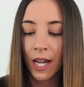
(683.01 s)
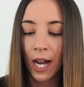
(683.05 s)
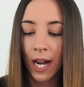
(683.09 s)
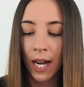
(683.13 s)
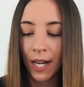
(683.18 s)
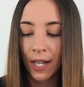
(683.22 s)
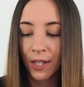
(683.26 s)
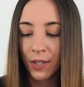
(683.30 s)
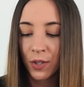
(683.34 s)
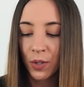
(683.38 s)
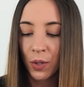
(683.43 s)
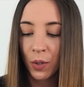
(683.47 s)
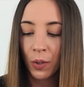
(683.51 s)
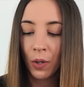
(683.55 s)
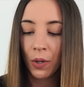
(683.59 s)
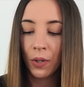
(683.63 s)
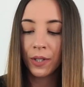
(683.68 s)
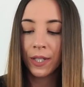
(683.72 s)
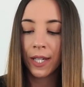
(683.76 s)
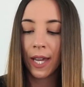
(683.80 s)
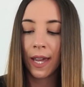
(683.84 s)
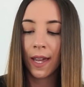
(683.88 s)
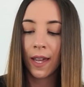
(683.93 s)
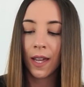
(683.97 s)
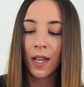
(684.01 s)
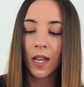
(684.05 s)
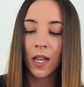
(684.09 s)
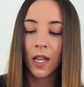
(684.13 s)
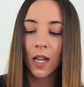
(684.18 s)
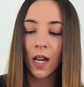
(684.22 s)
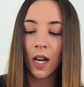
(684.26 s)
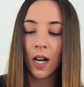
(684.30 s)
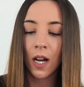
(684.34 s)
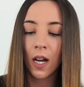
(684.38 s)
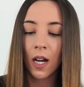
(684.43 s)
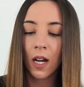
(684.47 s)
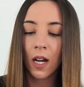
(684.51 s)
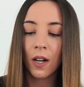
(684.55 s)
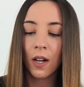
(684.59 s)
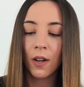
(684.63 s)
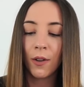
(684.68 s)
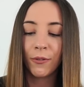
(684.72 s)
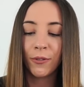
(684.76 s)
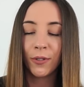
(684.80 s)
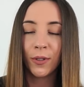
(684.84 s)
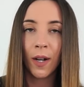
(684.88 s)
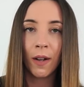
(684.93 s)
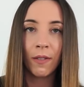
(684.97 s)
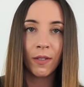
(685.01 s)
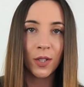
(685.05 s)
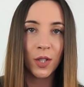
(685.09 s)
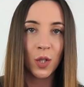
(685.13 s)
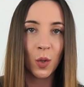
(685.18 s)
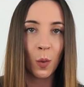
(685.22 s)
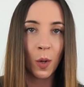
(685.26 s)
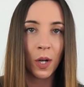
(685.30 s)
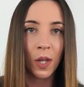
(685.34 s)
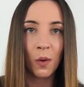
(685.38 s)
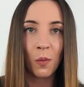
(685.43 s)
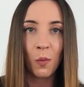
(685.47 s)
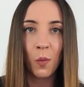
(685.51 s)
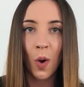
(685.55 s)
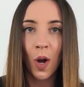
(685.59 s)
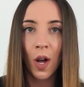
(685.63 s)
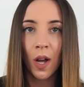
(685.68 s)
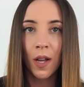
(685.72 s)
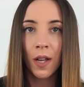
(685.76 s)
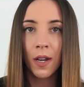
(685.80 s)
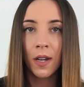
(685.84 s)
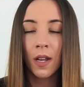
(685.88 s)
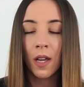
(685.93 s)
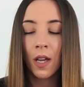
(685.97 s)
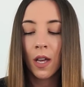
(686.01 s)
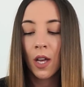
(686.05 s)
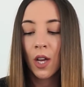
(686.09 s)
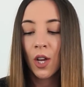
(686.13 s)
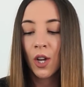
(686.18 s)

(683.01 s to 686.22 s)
I sold a Forever 21